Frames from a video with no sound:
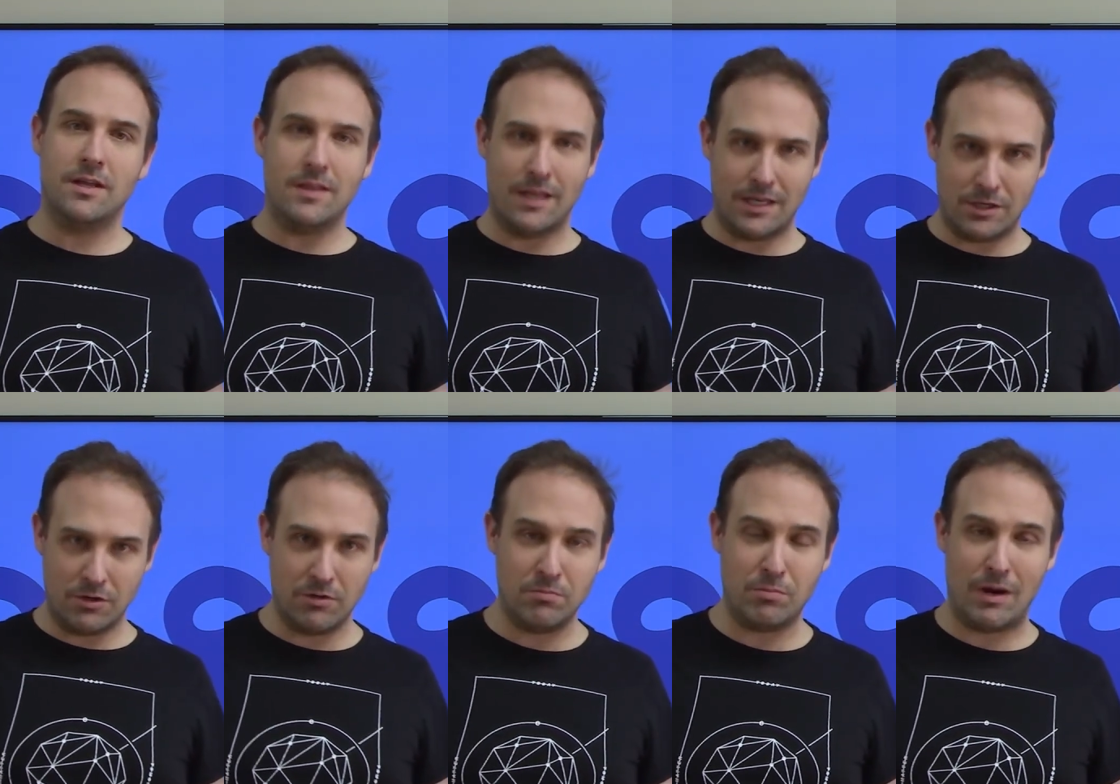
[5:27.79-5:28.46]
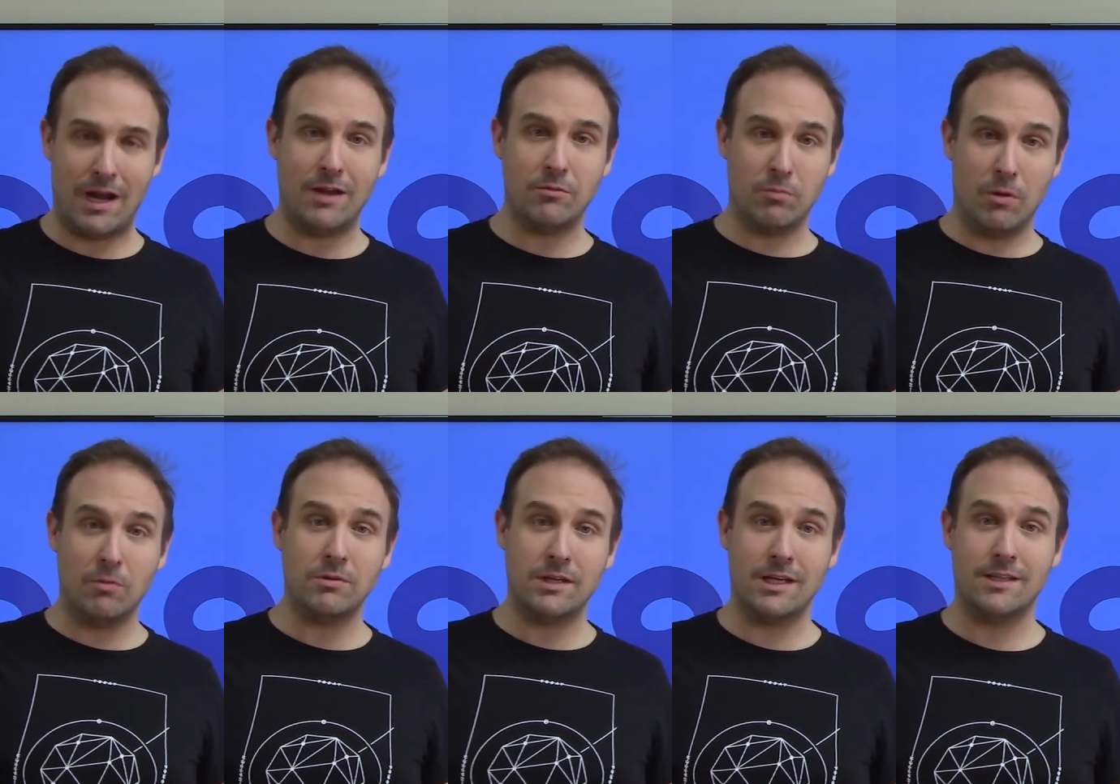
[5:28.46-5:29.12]
then your brand
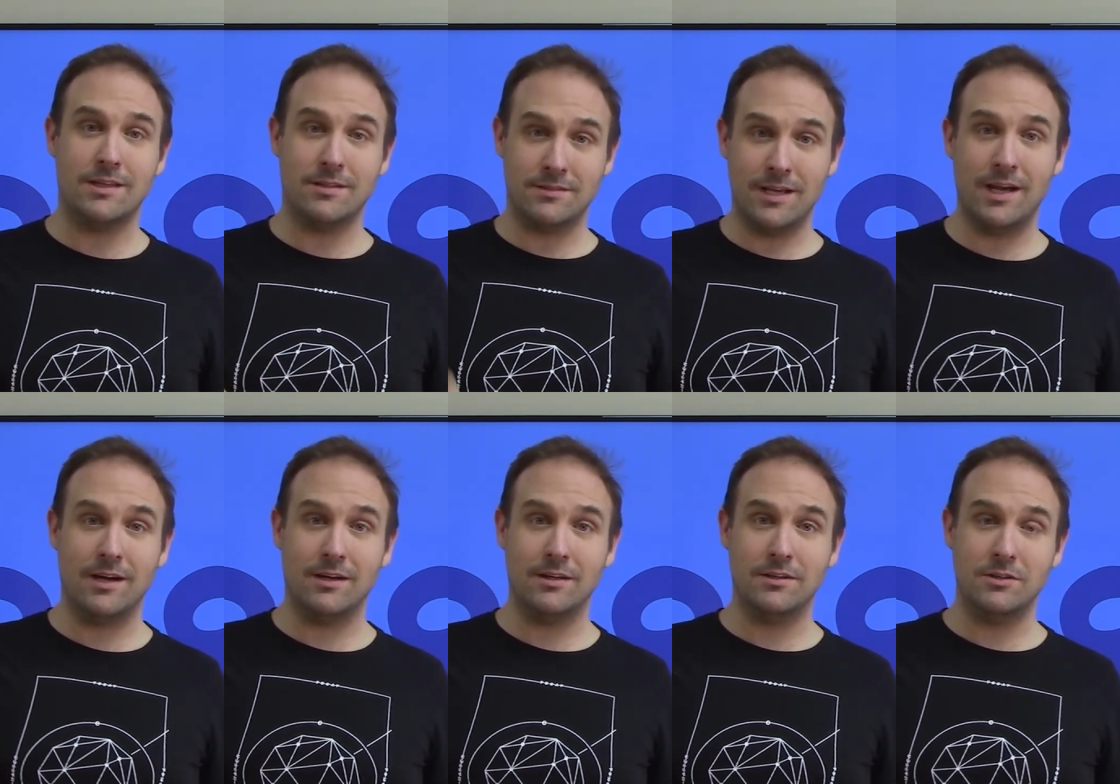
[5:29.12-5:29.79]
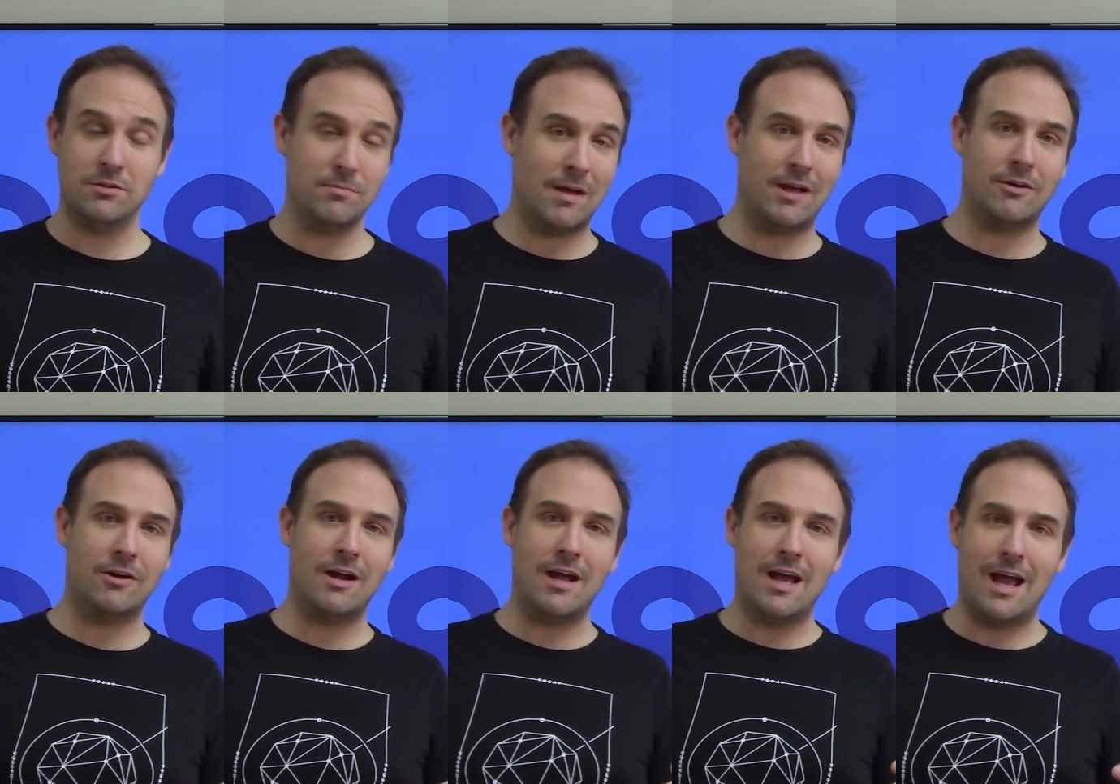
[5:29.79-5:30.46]
won't get the sale, no
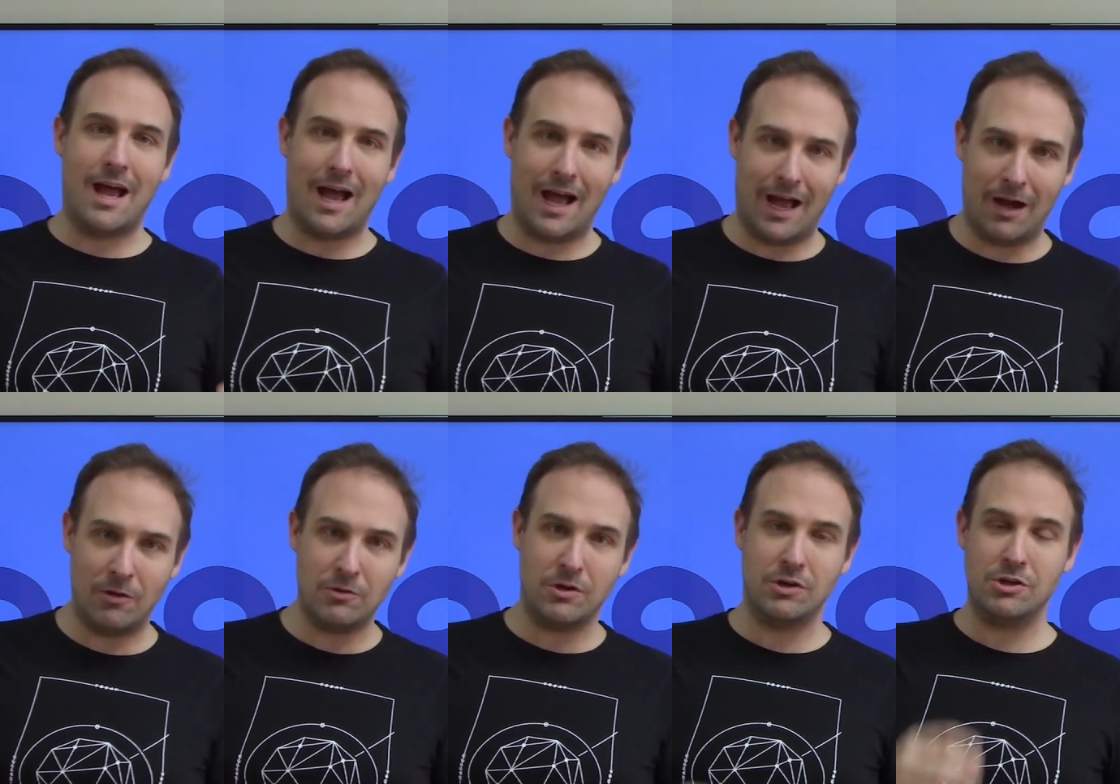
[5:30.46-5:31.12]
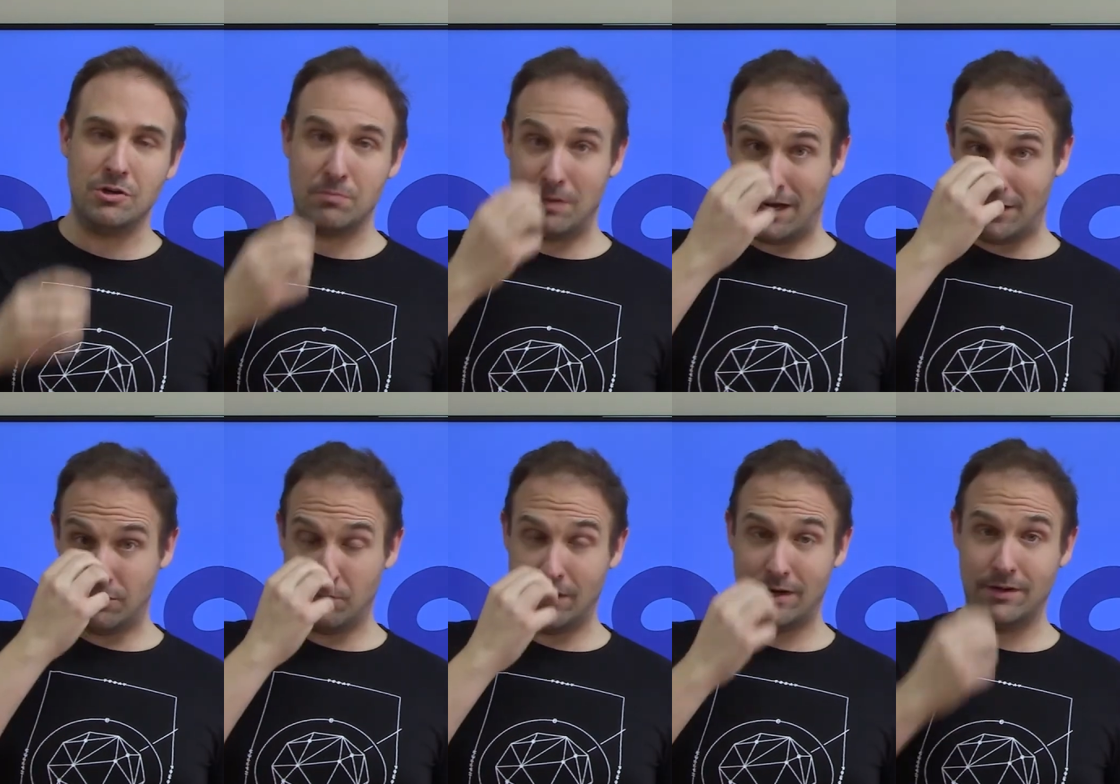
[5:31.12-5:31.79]
matter how good your brand
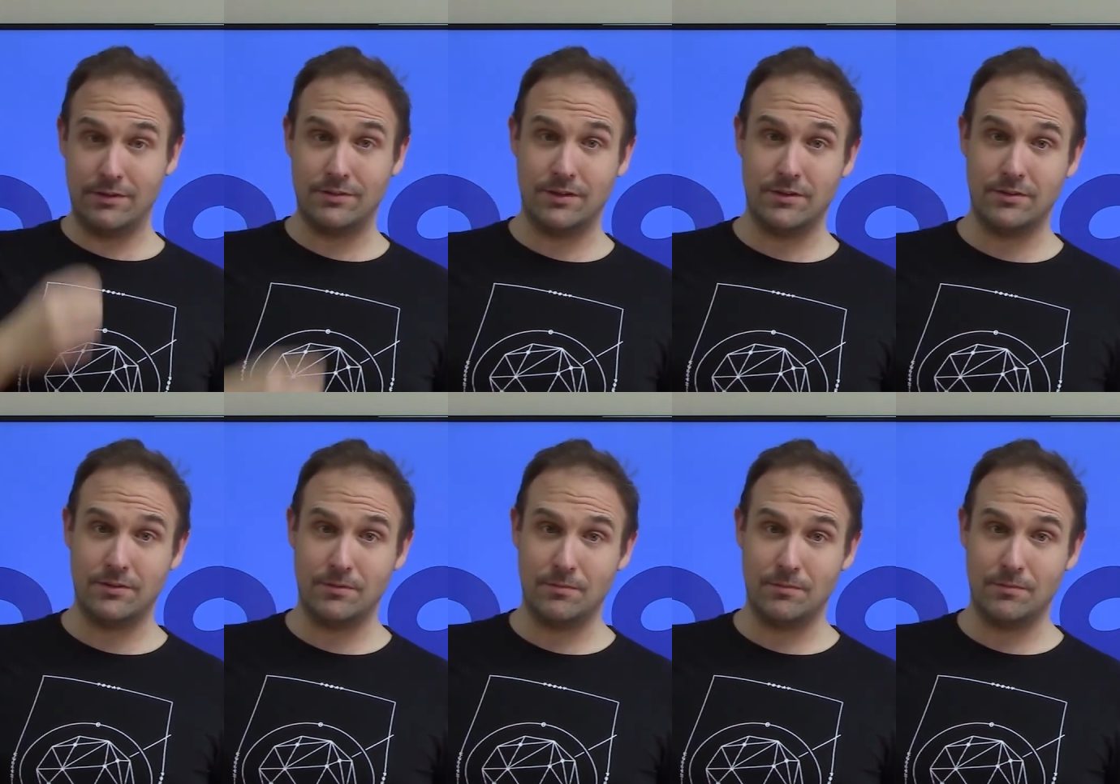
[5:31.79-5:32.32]
awareness is.